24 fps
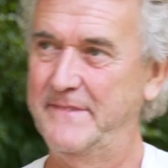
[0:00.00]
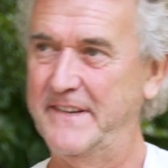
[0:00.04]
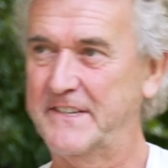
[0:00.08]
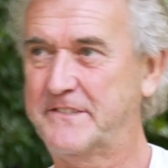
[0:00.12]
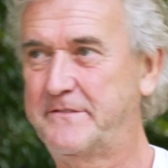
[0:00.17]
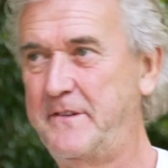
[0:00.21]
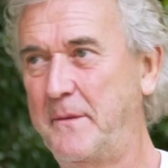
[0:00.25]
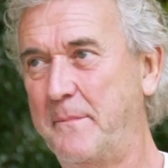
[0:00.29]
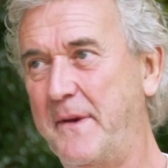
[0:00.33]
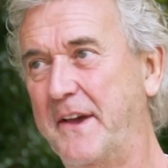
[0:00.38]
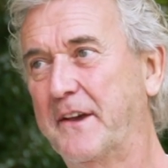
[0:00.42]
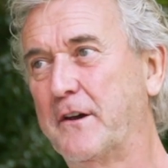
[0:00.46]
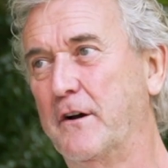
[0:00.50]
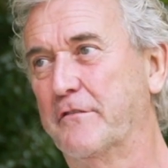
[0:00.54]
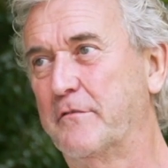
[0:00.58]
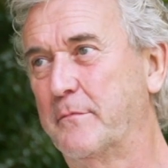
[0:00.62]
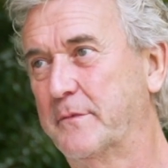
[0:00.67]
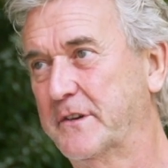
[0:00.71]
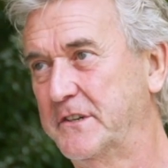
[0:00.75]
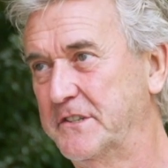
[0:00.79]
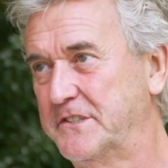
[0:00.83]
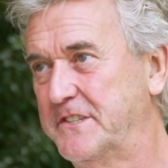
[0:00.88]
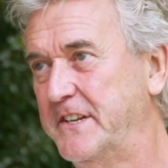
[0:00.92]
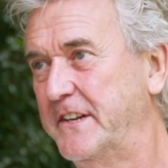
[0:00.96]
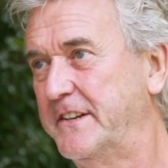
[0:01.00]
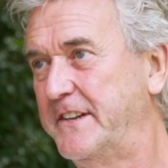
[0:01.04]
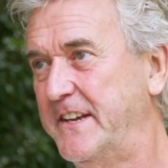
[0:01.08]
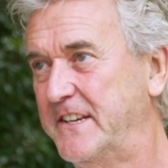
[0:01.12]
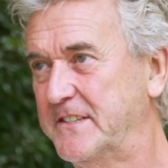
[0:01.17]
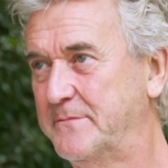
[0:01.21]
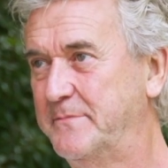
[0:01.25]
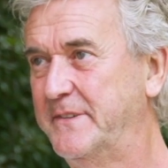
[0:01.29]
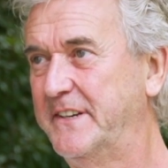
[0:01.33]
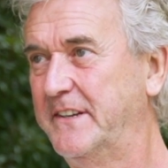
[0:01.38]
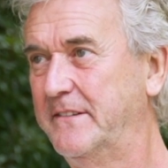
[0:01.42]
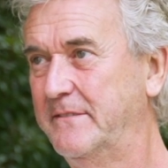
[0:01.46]
Extreme Makeover because that
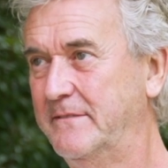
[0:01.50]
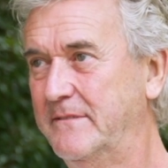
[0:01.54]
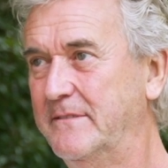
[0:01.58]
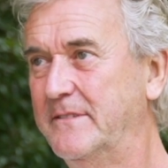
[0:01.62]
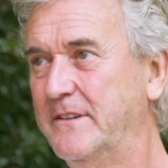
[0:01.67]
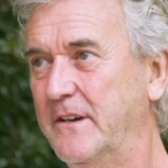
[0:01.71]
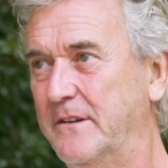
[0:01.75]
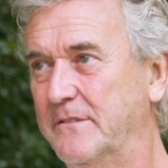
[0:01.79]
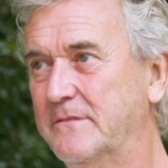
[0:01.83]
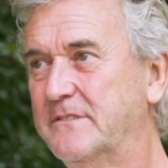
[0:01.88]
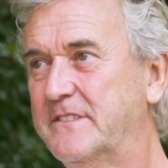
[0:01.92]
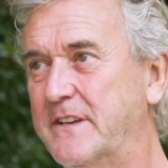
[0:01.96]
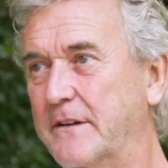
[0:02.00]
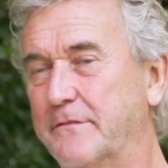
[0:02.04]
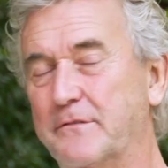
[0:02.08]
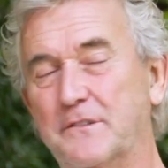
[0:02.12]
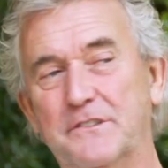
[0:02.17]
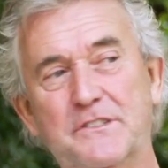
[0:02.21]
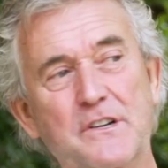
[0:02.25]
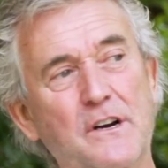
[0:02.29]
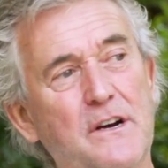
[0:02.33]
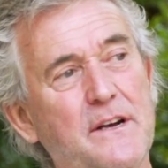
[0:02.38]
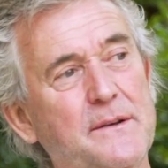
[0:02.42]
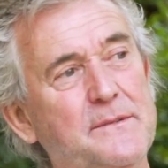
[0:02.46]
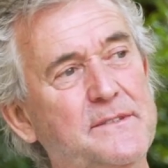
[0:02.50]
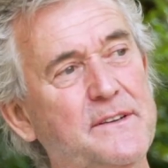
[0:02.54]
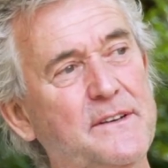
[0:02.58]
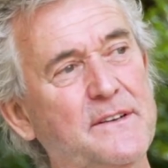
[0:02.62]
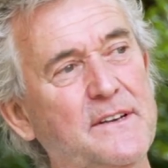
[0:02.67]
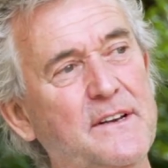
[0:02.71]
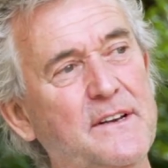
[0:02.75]
has been done several times.